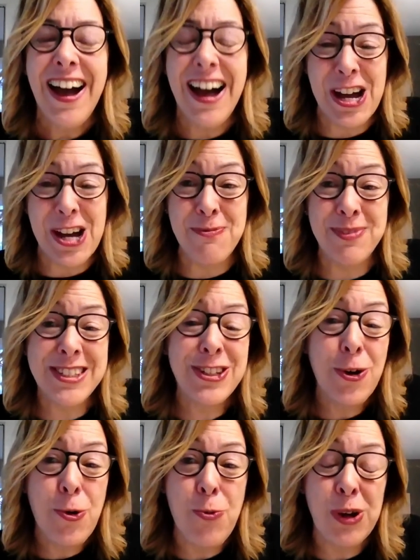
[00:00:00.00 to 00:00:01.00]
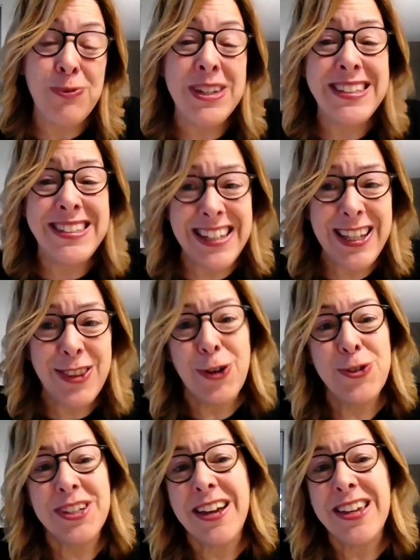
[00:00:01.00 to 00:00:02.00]
Um, so when we see
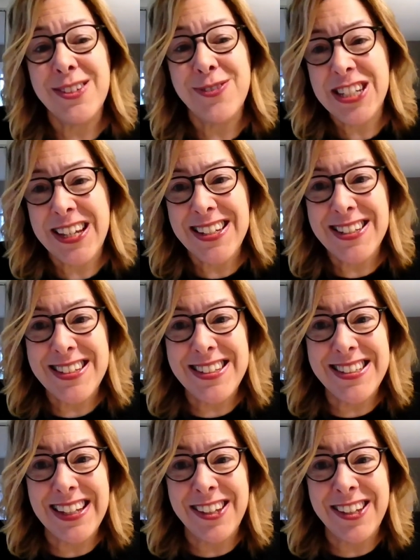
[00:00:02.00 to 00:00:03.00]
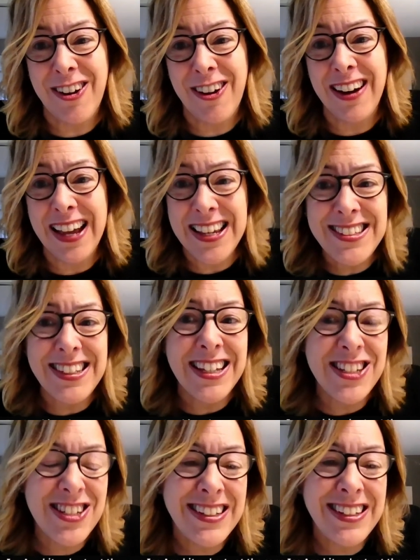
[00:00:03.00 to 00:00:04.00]
those kinds of changes in our Ice
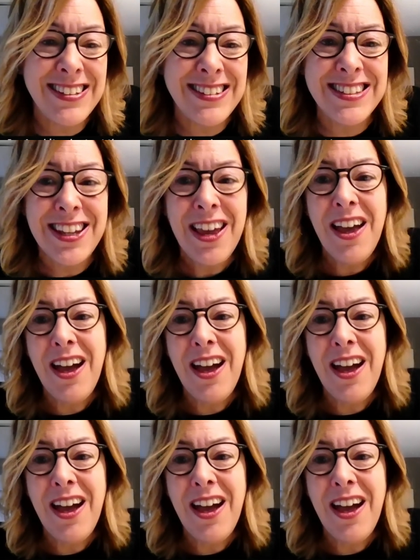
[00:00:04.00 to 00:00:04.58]
Age teens,